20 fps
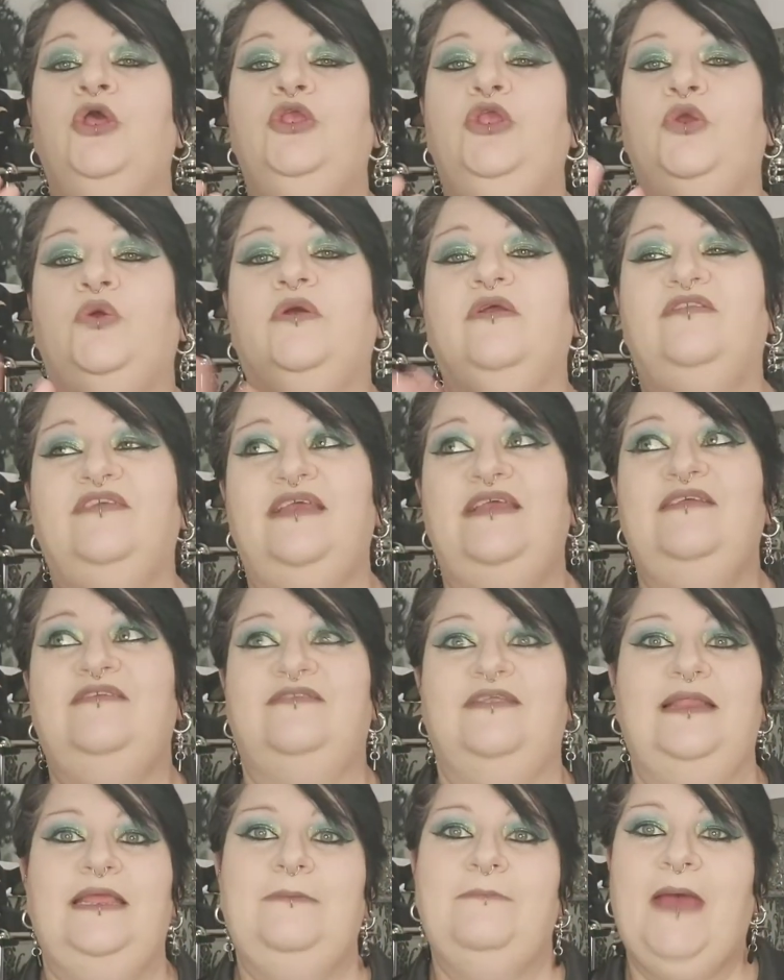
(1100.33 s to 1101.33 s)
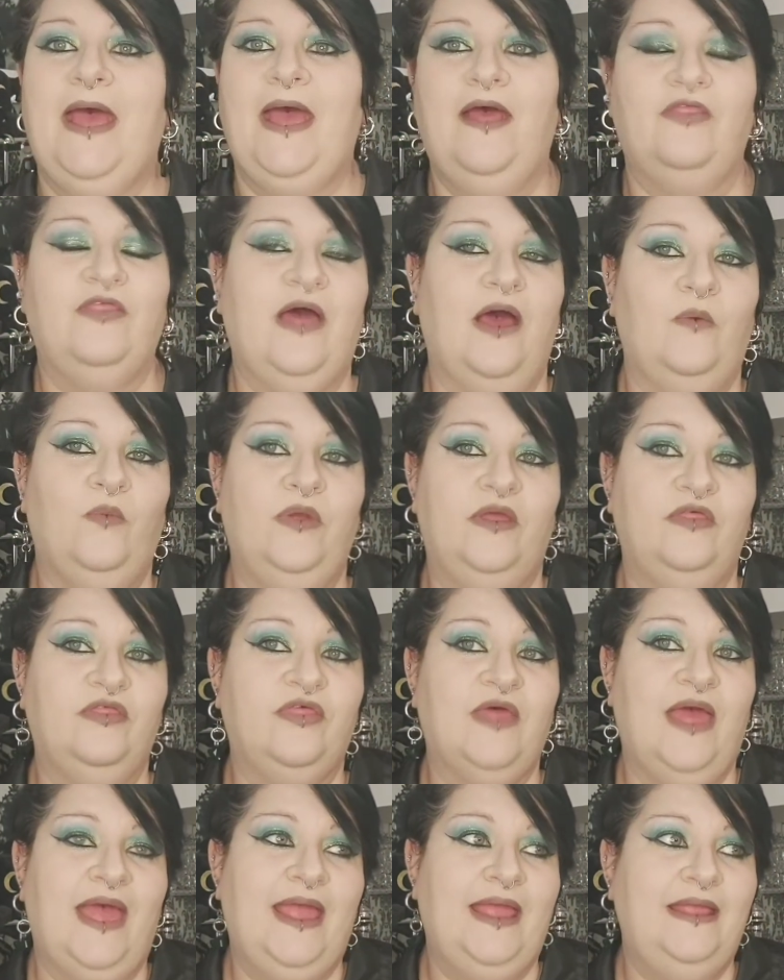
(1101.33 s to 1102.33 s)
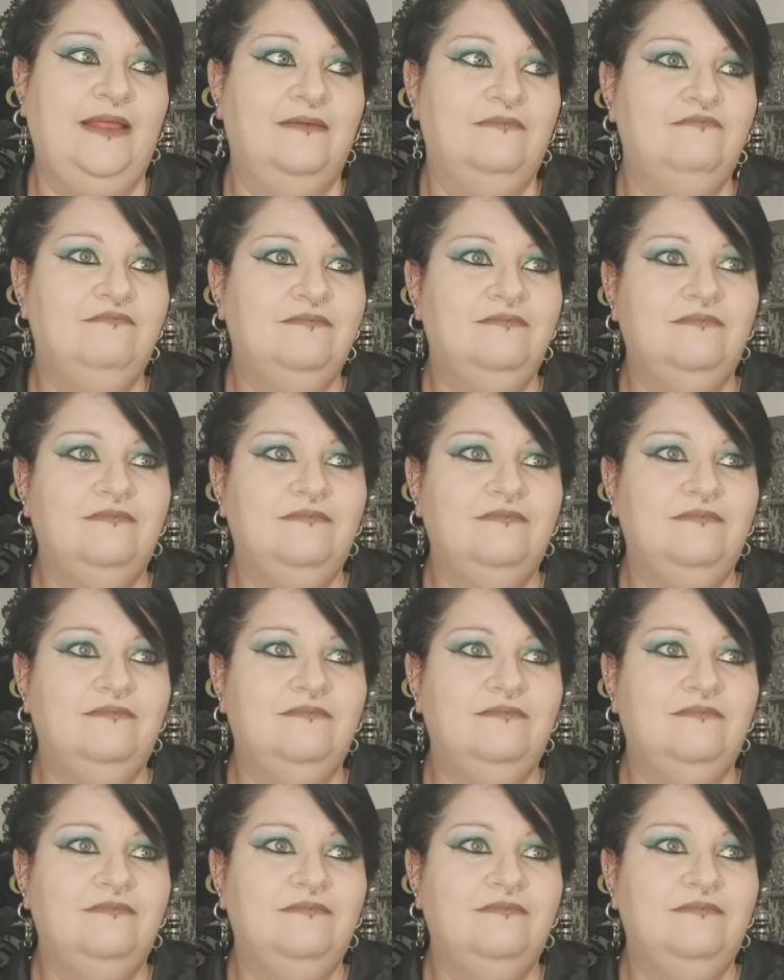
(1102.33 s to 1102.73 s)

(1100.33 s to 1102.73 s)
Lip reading: You could easily pair that with a